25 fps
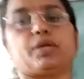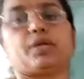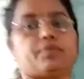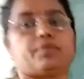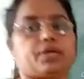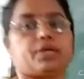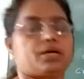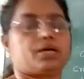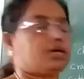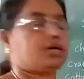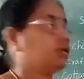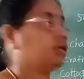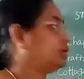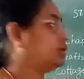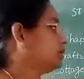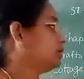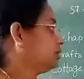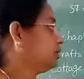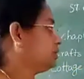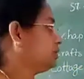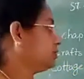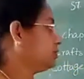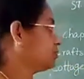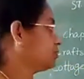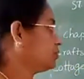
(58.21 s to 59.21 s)
We are
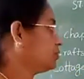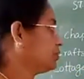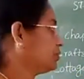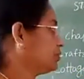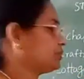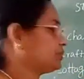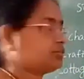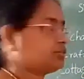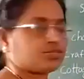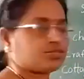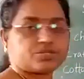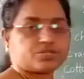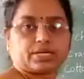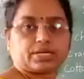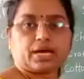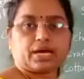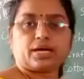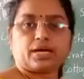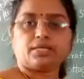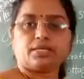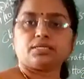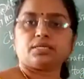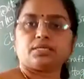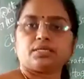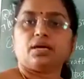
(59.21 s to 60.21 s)
going to
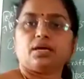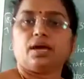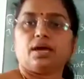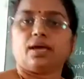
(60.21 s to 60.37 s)
start.